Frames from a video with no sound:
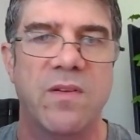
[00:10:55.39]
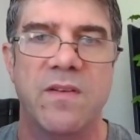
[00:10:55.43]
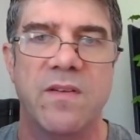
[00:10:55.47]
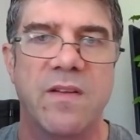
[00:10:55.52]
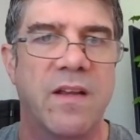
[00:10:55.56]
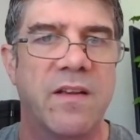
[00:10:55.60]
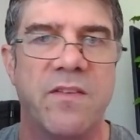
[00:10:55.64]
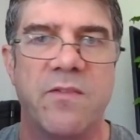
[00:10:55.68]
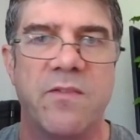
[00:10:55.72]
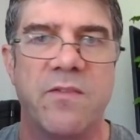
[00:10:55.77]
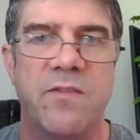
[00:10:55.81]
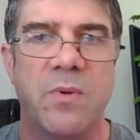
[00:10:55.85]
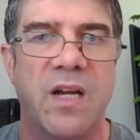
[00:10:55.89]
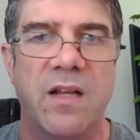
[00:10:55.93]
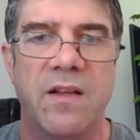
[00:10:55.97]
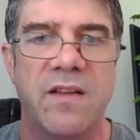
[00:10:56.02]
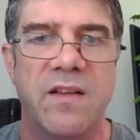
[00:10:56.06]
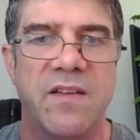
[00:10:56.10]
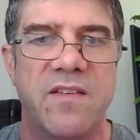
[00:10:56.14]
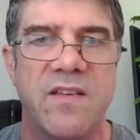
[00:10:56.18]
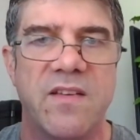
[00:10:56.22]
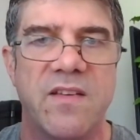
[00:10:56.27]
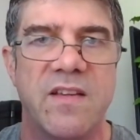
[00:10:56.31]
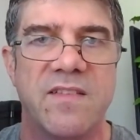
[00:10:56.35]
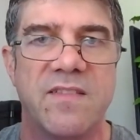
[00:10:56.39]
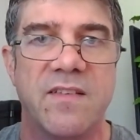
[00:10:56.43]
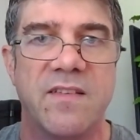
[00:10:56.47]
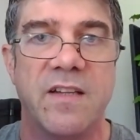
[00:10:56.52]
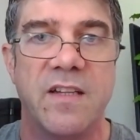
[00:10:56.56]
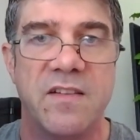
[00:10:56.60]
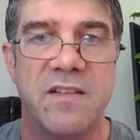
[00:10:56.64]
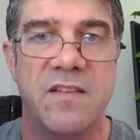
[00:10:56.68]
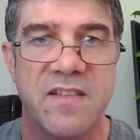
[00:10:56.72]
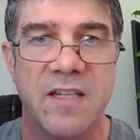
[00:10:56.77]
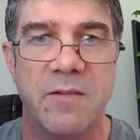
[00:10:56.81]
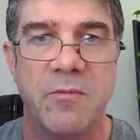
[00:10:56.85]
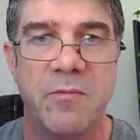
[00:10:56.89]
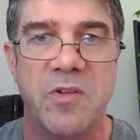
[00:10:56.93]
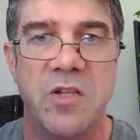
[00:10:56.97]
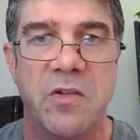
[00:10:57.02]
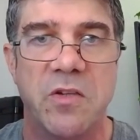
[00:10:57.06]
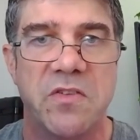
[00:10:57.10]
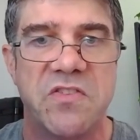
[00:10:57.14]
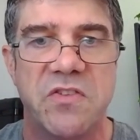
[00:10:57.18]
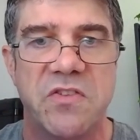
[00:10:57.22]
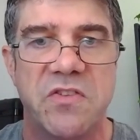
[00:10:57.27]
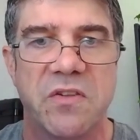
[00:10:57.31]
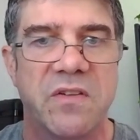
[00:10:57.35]
and as well, it's it's like you say with
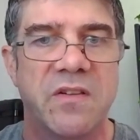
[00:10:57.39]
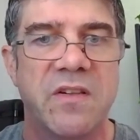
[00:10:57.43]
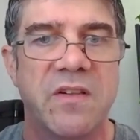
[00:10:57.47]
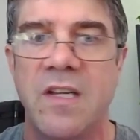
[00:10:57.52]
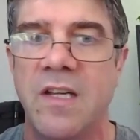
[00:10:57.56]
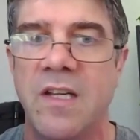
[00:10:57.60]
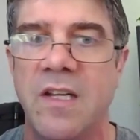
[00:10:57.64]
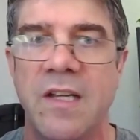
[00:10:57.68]
your son.